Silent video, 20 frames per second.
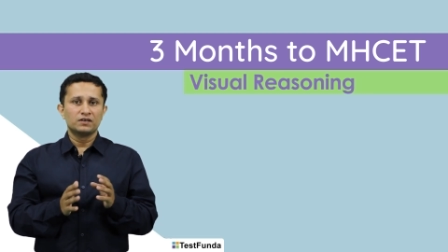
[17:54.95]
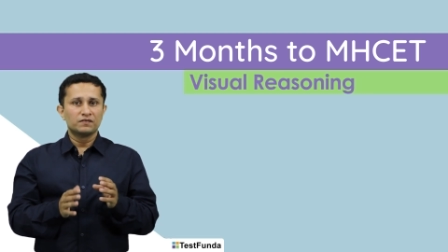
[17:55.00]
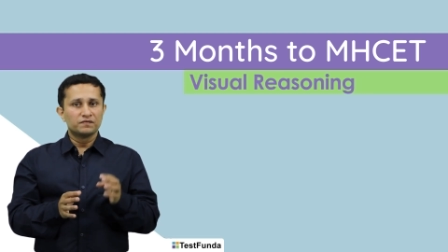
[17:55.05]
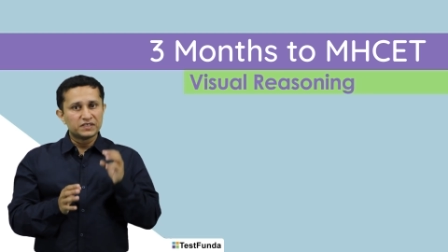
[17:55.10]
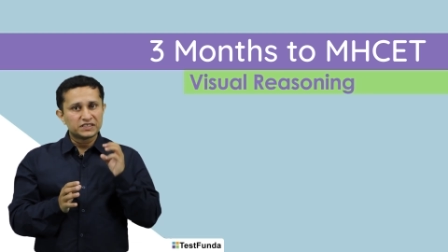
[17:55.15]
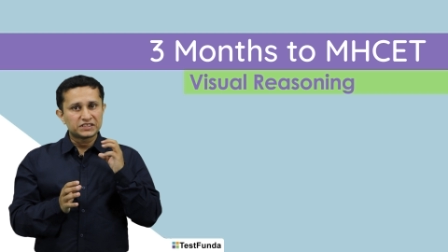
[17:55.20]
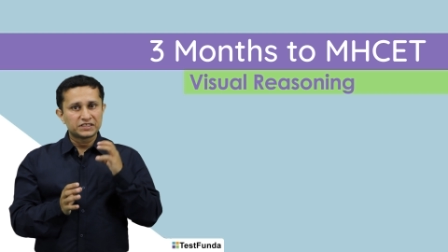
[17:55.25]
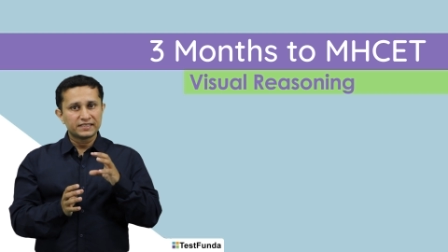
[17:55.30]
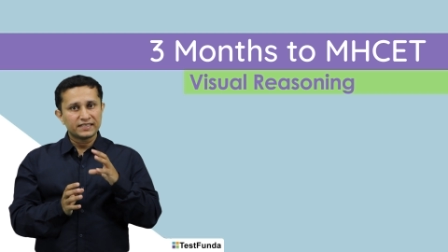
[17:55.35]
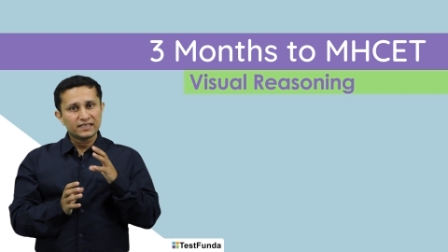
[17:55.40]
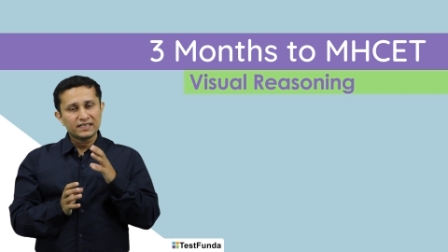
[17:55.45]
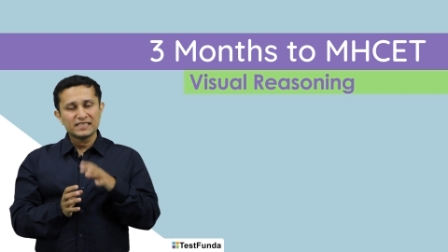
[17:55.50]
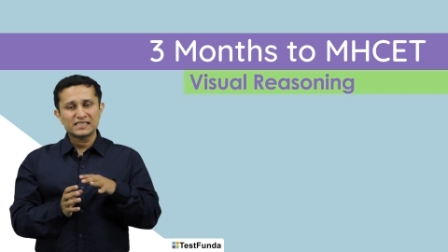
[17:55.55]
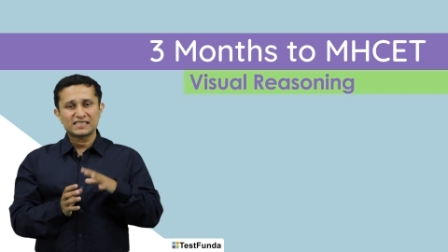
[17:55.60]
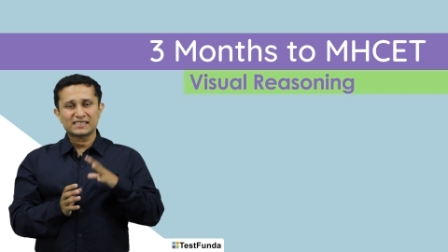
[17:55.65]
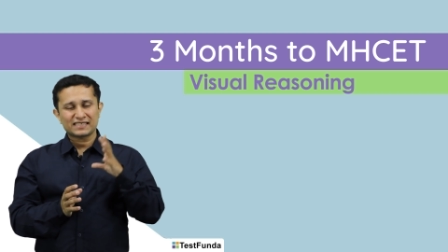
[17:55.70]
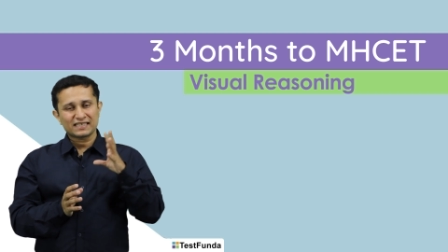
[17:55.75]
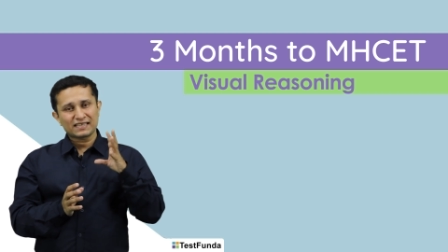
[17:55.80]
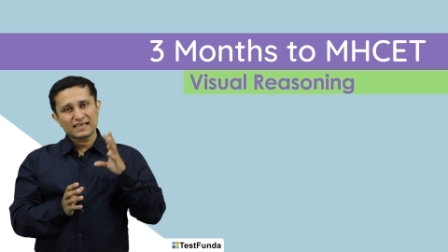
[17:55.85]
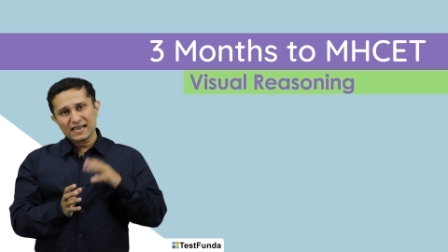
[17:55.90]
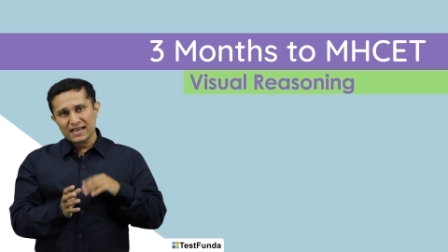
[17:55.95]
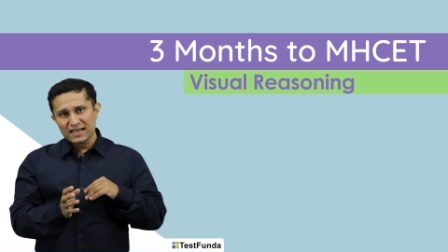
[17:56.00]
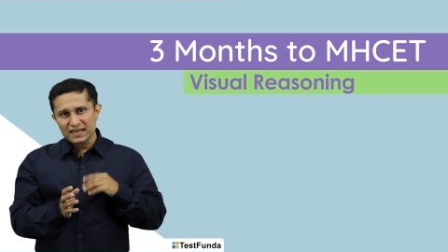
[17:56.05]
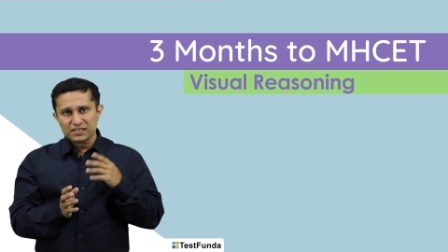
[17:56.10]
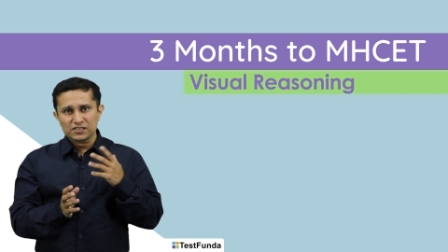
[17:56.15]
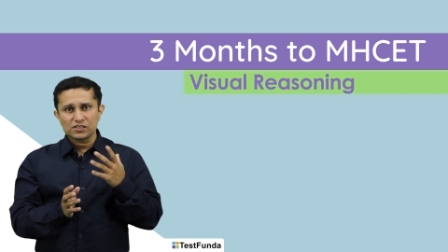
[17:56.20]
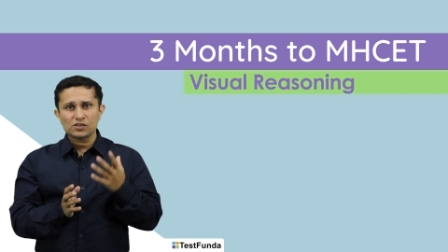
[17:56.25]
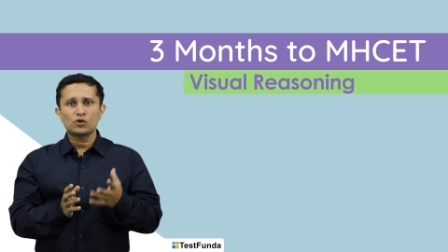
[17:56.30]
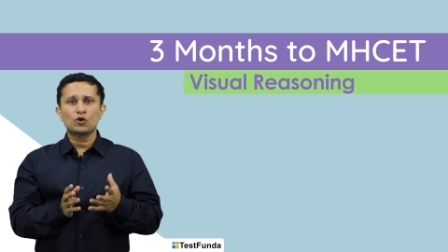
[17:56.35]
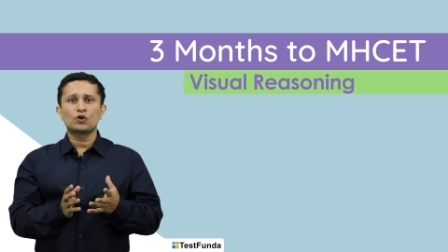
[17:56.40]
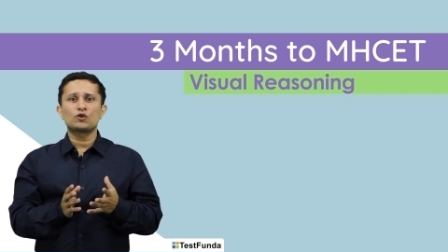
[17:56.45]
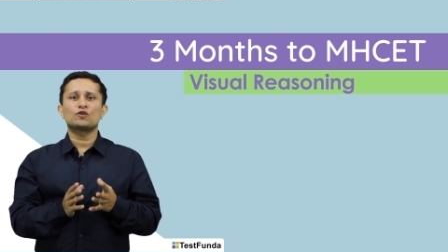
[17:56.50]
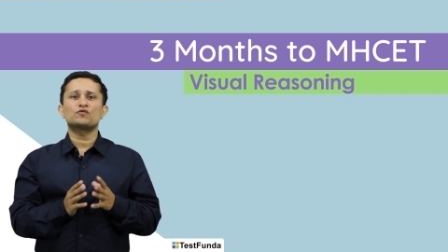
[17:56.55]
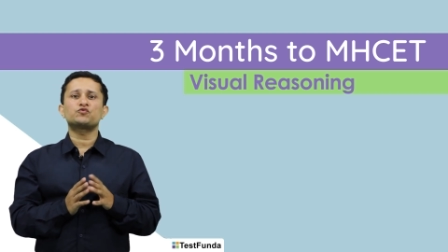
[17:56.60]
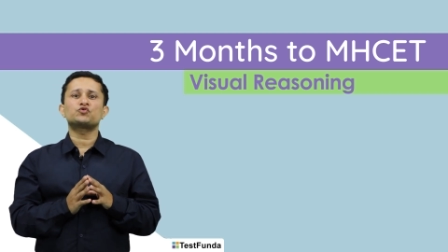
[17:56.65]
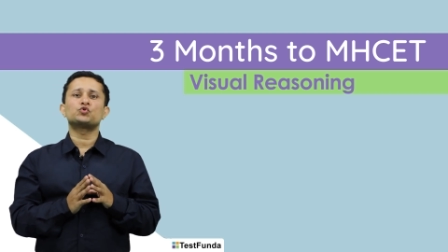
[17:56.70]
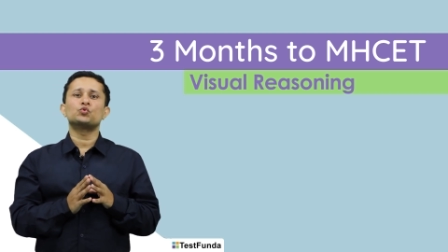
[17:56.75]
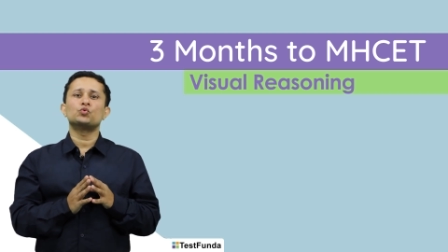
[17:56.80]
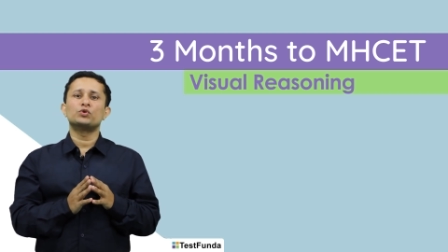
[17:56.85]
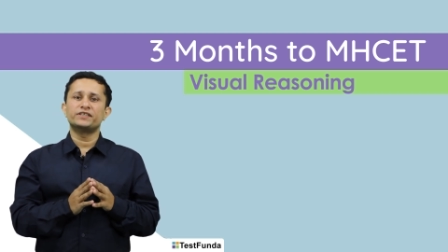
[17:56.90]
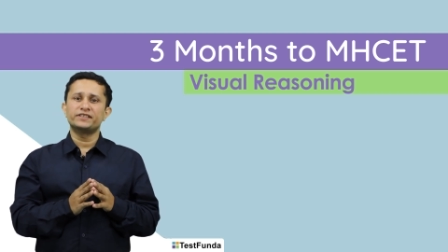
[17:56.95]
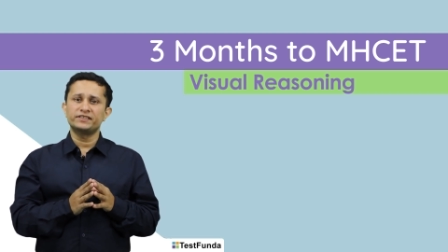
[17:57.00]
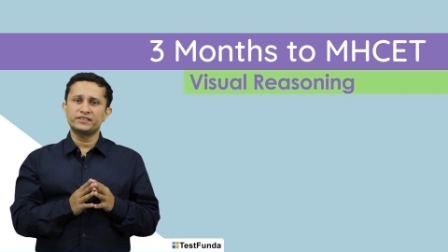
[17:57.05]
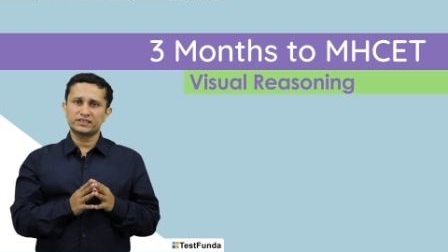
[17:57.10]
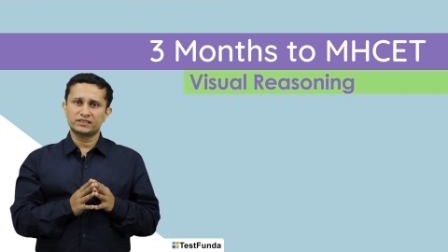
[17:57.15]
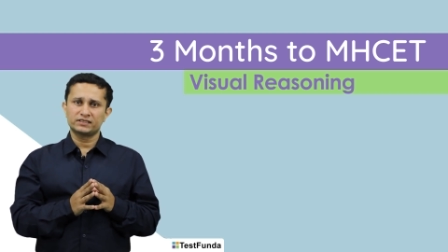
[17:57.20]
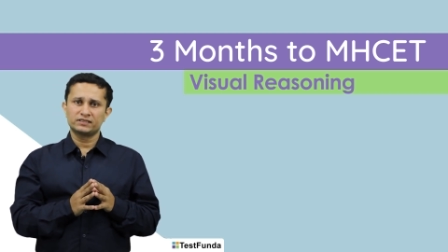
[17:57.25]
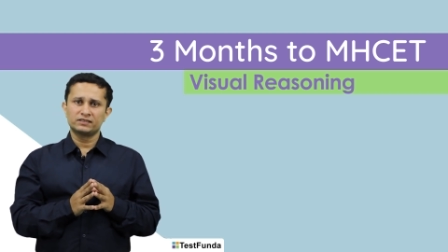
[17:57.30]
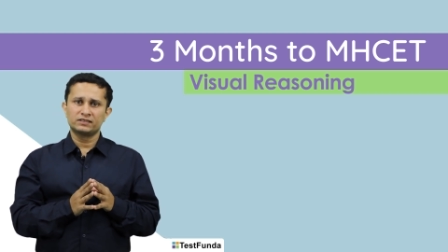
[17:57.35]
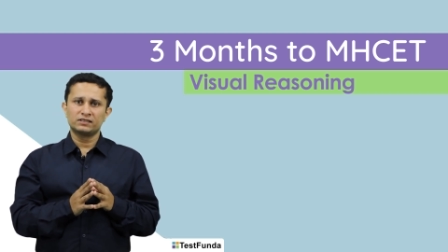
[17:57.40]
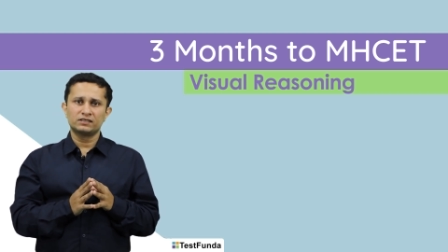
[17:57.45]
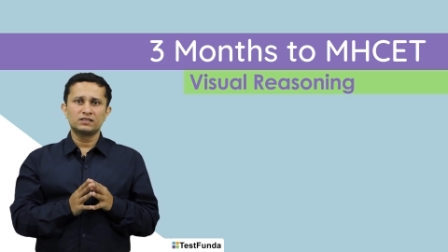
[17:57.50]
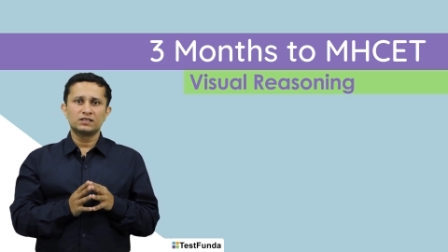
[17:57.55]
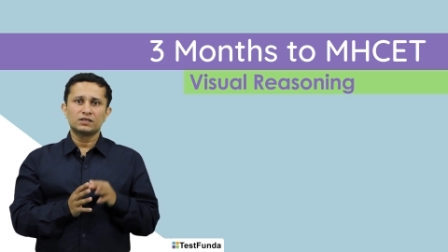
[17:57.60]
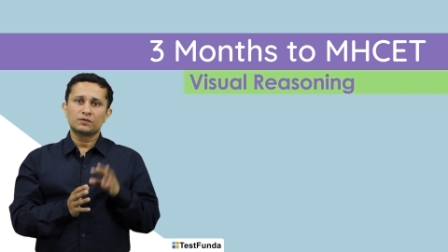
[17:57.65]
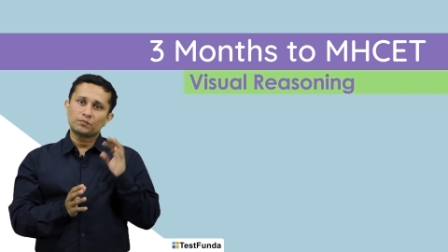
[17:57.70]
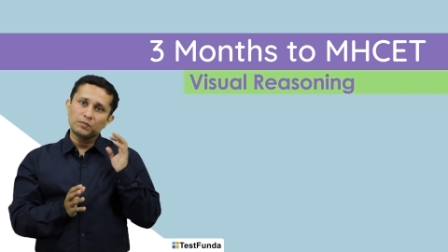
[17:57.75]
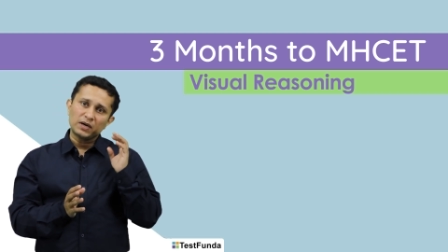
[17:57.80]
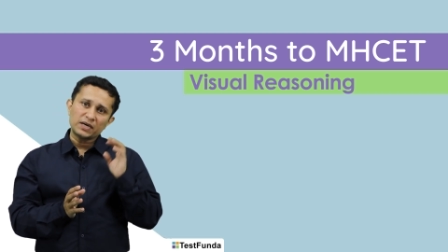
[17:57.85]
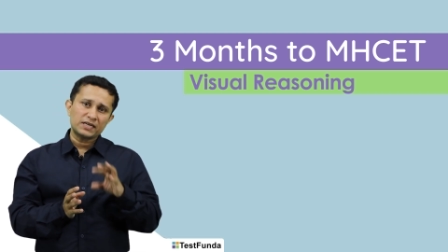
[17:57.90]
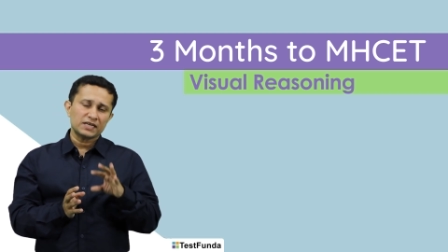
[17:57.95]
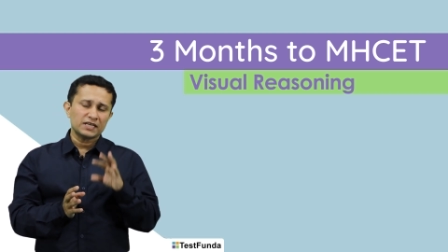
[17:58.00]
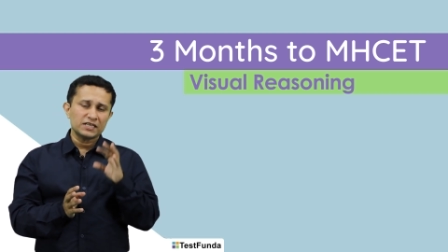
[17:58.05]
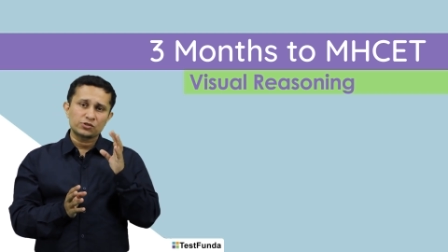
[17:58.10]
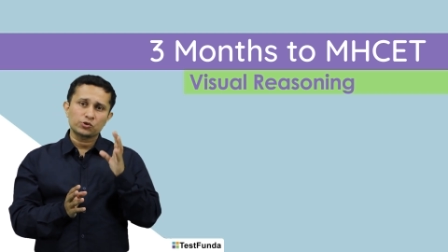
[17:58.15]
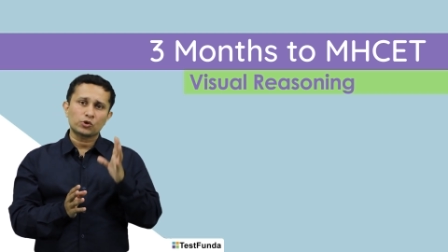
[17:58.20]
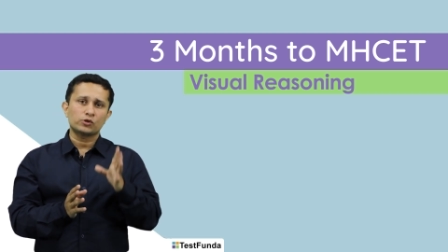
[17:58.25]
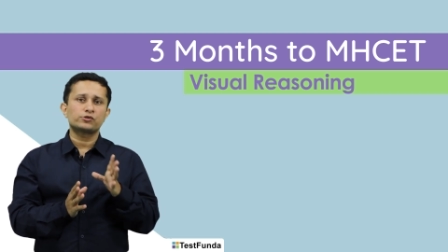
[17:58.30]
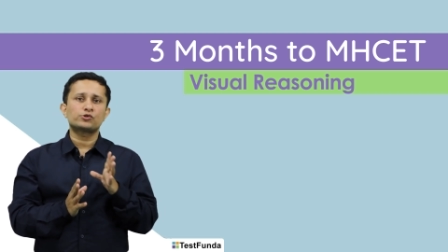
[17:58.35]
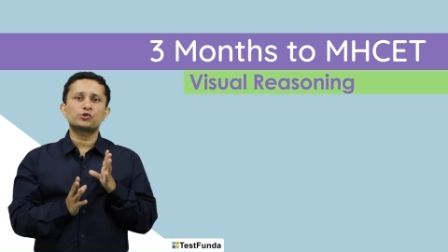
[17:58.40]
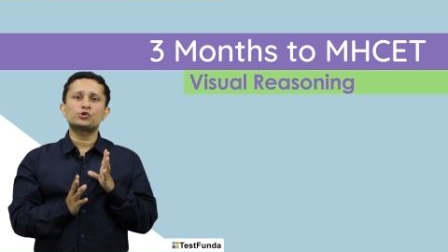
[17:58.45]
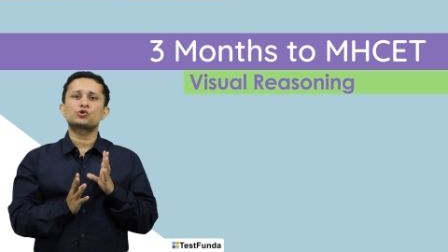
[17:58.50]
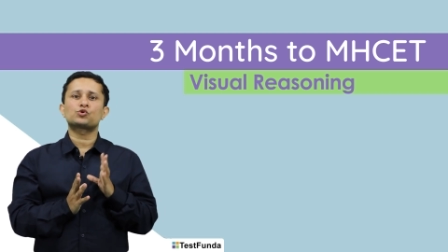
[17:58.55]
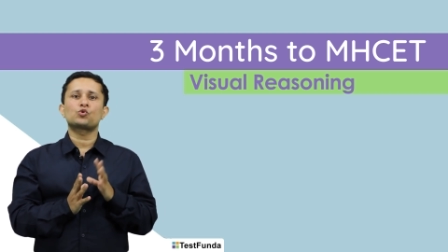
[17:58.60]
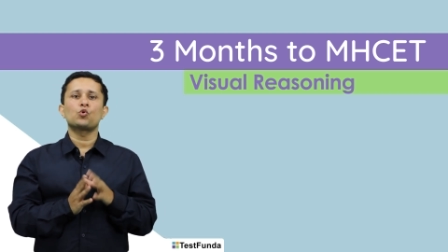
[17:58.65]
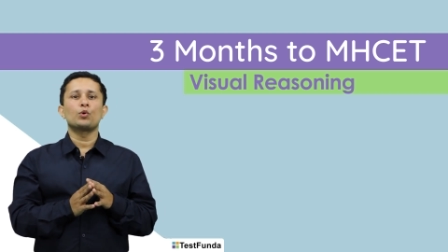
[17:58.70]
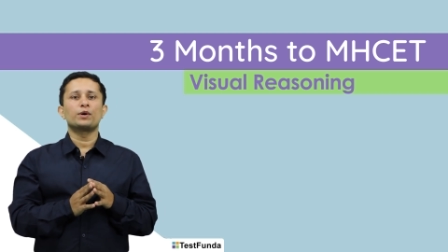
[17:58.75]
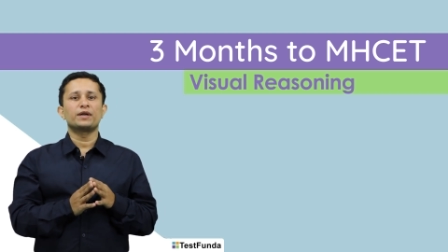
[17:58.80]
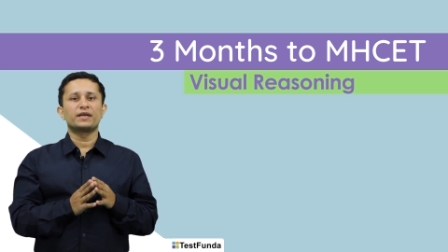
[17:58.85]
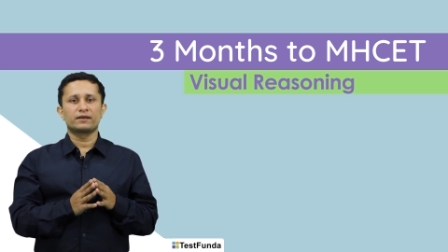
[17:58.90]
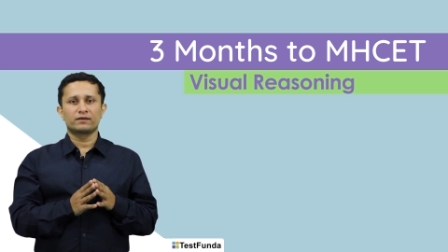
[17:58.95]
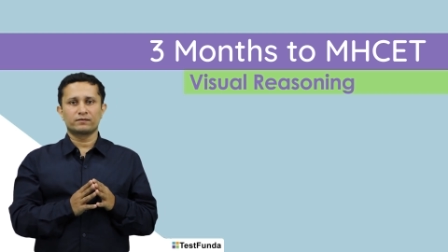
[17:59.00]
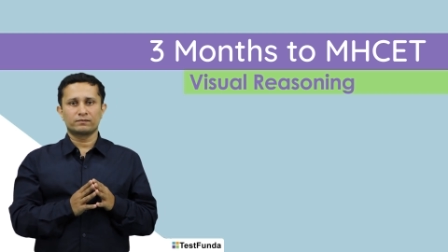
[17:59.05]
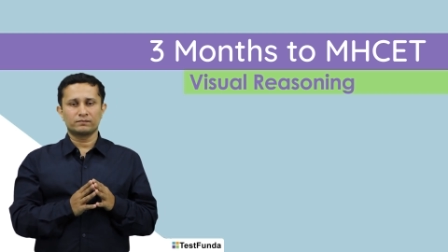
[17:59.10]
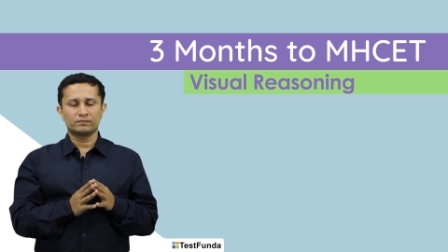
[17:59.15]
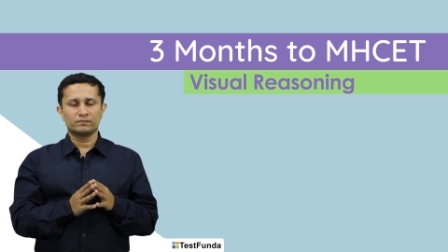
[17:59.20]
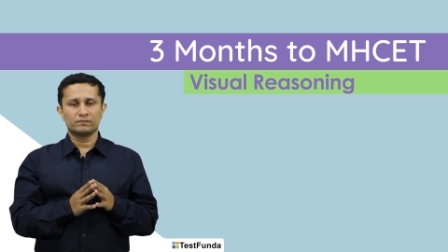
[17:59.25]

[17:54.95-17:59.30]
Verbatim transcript: which really scares a lot of students, but is also scoring.